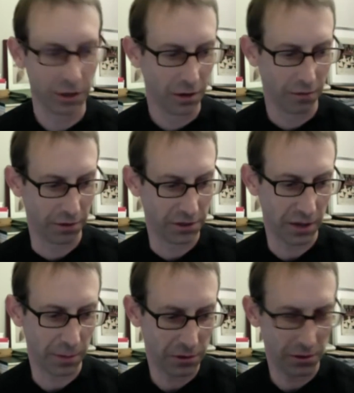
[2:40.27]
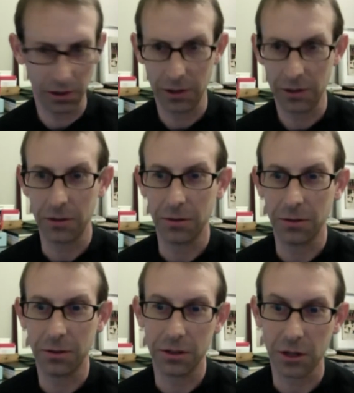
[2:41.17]
for this opportunity to
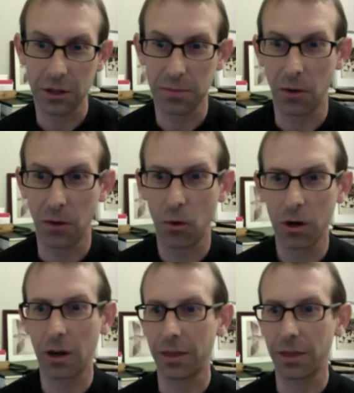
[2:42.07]
discuss my work.